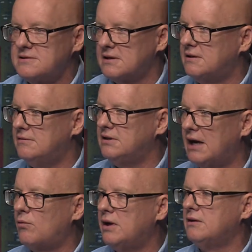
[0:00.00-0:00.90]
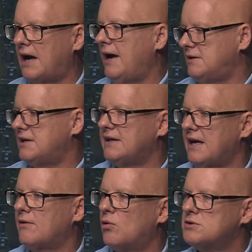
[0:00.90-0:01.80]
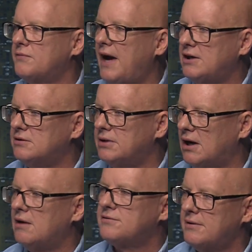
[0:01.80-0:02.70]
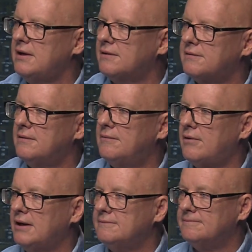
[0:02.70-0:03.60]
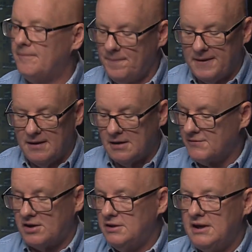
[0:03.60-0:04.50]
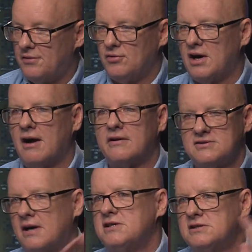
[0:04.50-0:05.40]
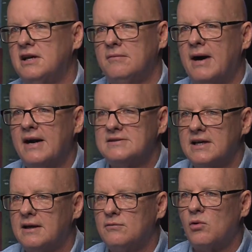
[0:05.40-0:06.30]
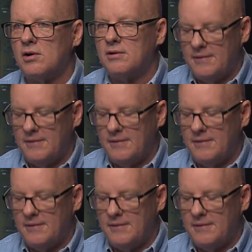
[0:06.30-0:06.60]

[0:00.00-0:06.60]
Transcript: that, yeah, I had to take that course of action because of this, right? Because I couldn't get it through Congress, so I just did it by executive order.